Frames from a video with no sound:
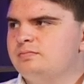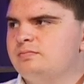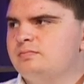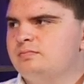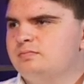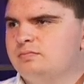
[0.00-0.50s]

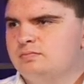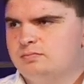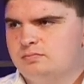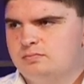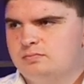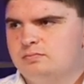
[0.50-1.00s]

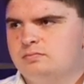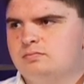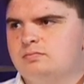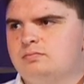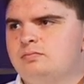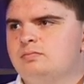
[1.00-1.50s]

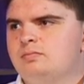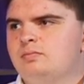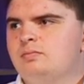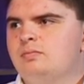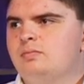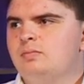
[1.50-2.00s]

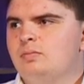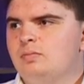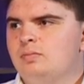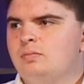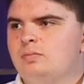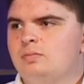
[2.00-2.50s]

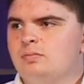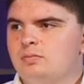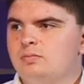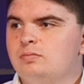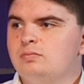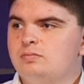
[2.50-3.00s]

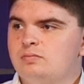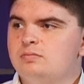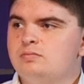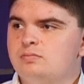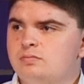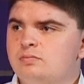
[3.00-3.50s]

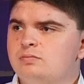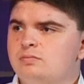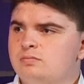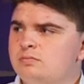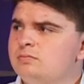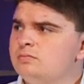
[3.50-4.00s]

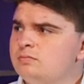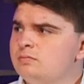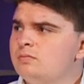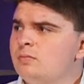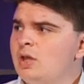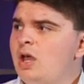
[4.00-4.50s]

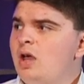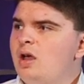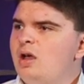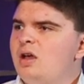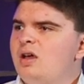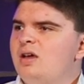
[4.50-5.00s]

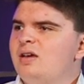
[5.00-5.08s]
(silent)